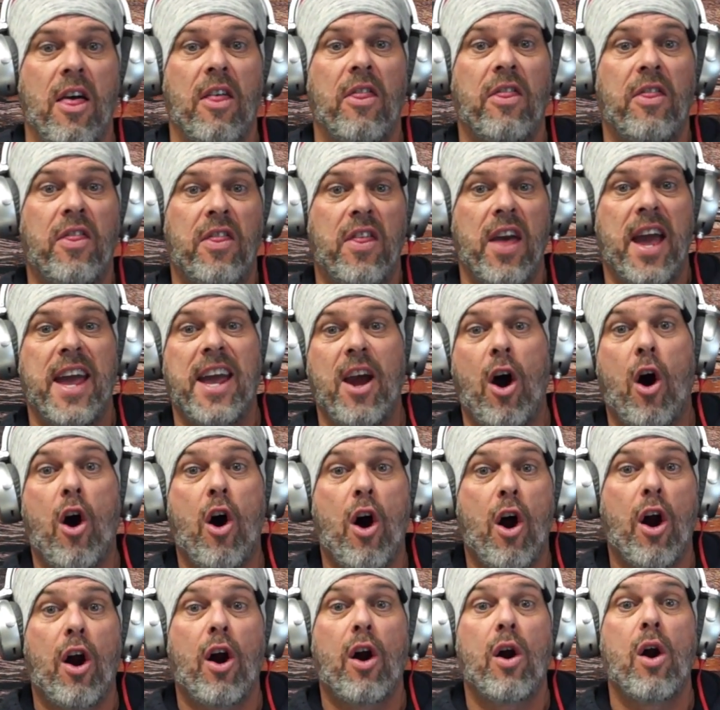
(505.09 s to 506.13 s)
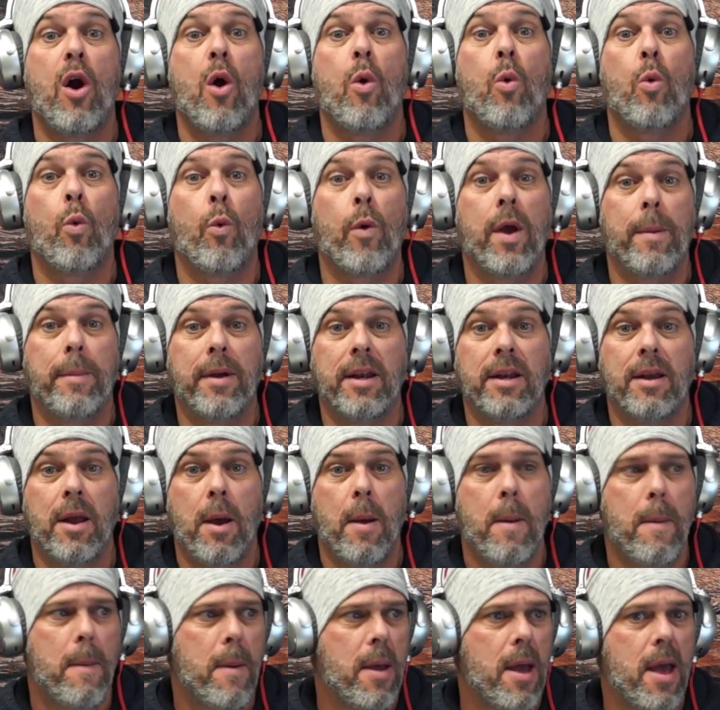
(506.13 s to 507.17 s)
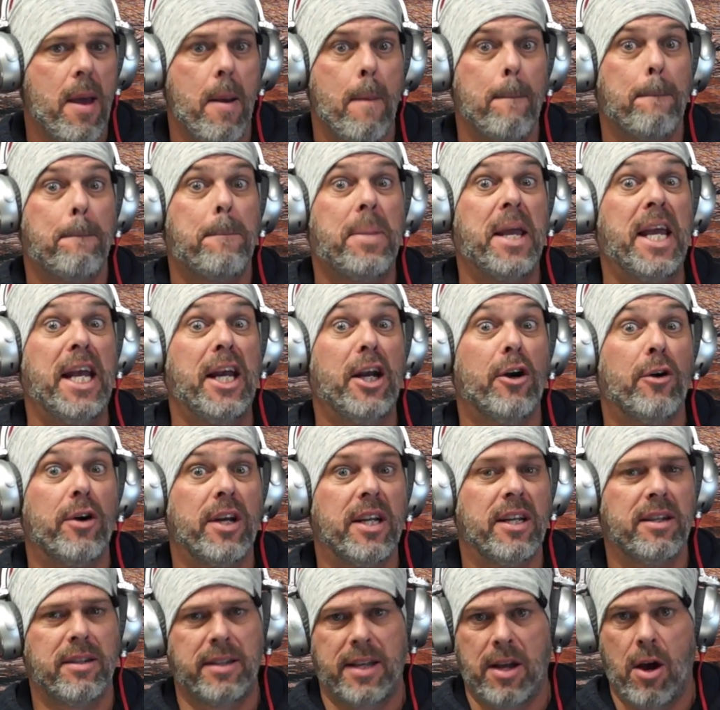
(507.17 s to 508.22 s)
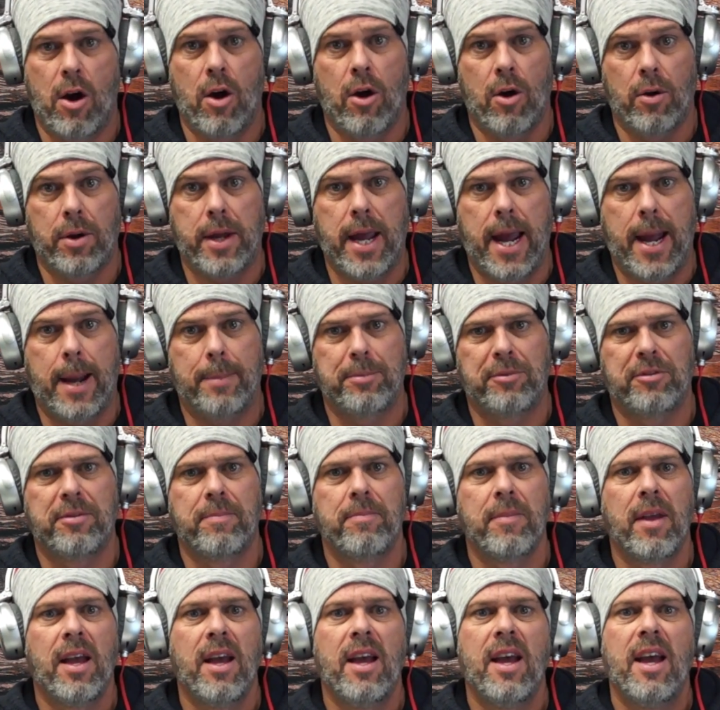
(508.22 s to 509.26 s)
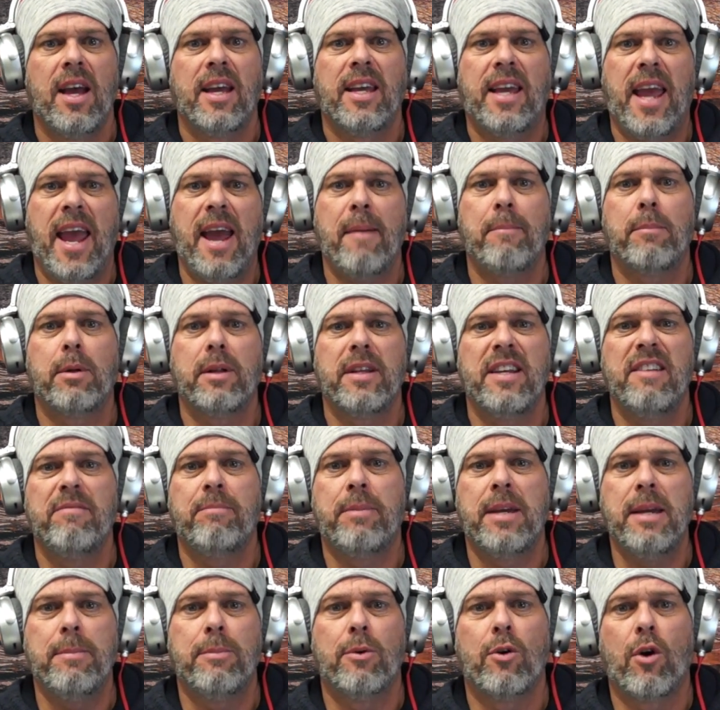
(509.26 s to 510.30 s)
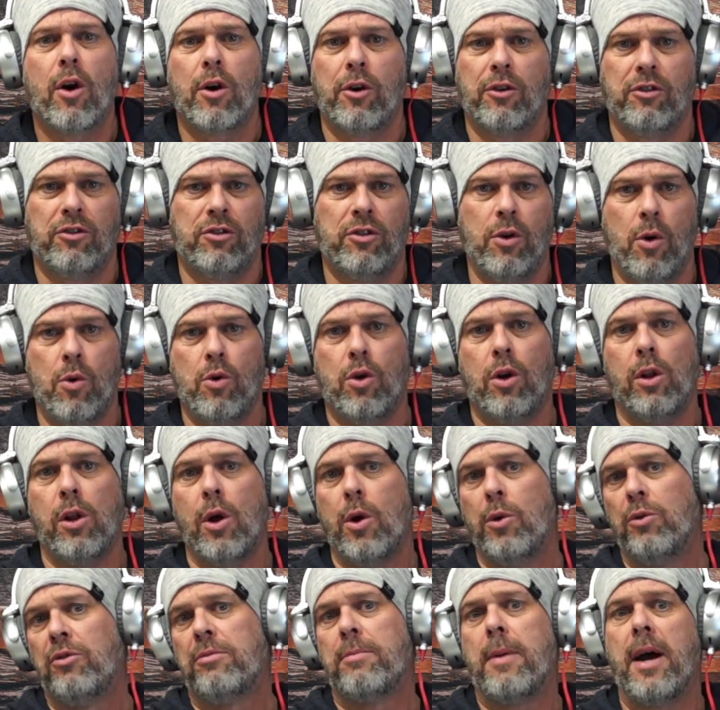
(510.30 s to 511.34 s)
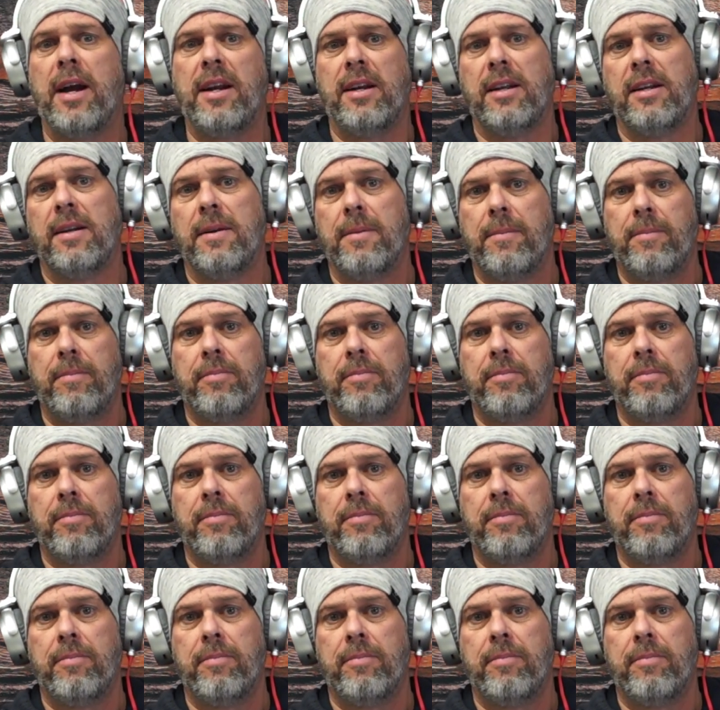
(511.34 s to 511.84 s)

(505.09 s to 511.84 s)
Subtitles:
They are women. Period. All caps. Can't believe people are so close-minded.